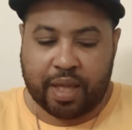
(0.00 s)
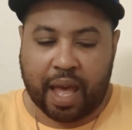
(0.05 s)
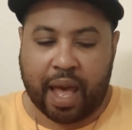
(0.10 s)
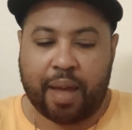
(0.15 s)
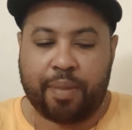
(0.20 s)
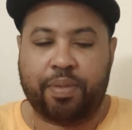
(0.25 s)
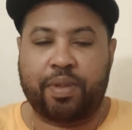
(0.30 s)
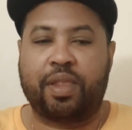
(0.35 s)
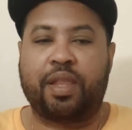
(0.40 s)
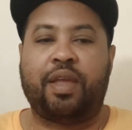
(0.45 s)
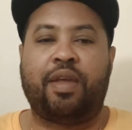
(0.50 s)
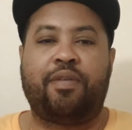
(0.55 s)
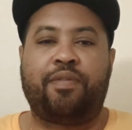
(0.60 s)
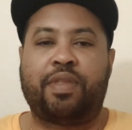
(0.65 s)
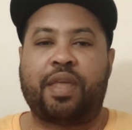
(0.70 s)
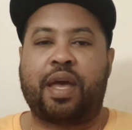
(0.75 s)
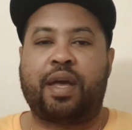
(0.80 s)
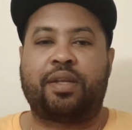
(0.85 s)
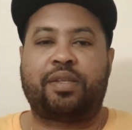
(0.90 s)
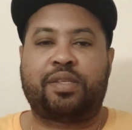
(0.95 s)
I believe
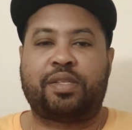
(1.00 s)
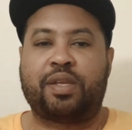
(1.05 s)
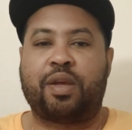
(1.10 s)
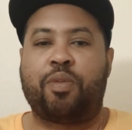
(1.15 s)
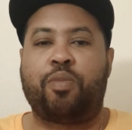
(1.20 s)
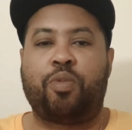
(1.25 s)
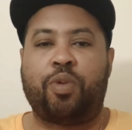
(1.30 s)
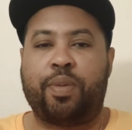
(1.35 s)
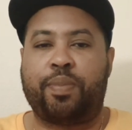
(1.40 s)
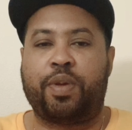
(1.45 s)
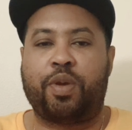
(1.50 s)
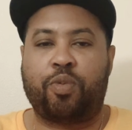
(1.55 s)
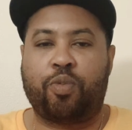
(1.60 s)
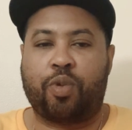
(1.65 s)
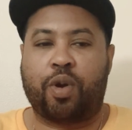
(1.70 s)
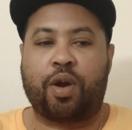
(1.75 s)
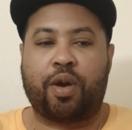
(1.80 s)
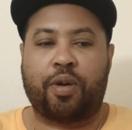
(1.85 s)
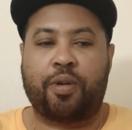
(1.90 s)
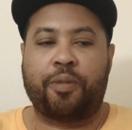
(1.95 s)
that some women
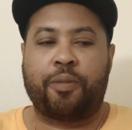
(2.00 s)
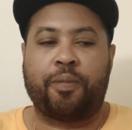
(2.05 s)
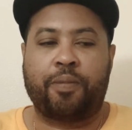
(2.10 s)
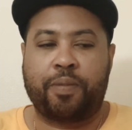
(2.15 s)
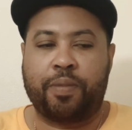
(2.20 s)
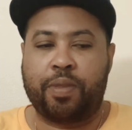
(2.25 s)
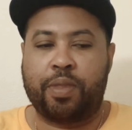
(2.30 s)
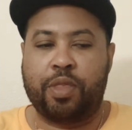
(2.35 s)
were